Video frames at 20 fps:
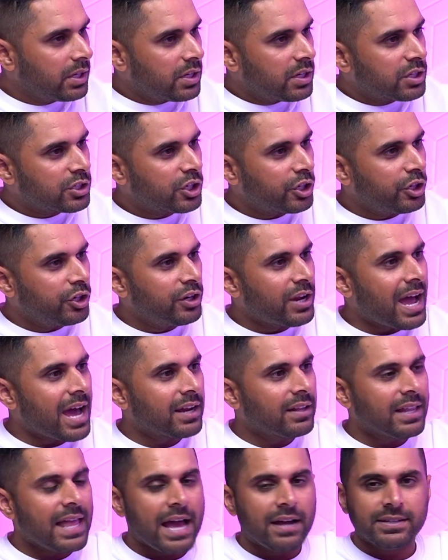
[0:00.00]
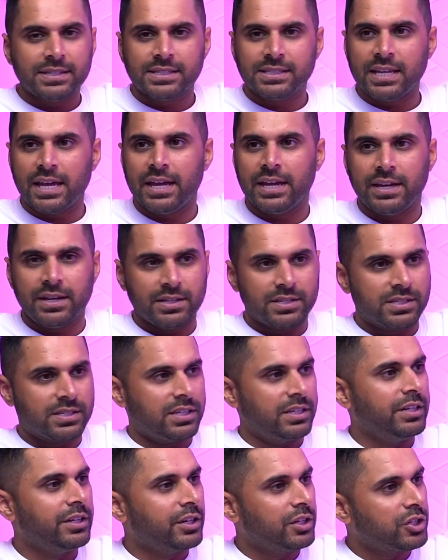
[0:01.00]
So you're not allowed to say
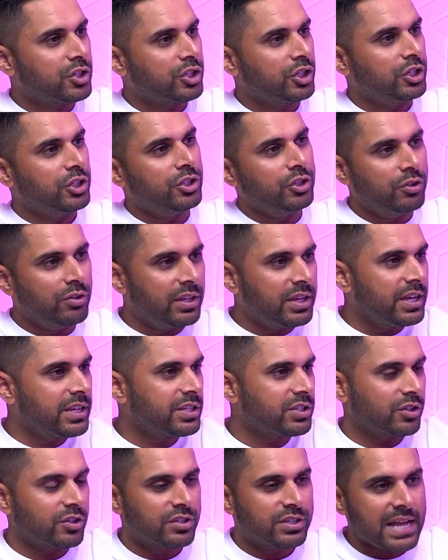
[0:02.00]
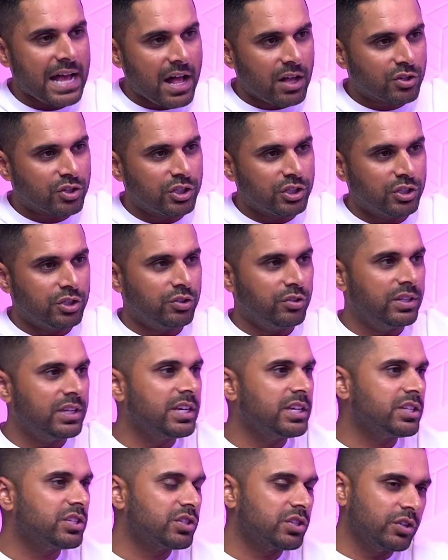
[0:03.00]
Suneera should do this or Sal should do
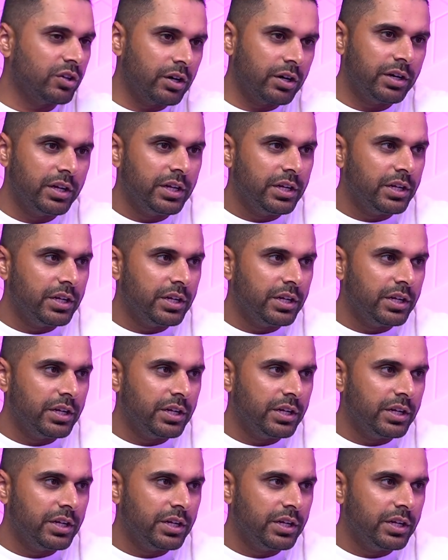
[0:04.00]
this or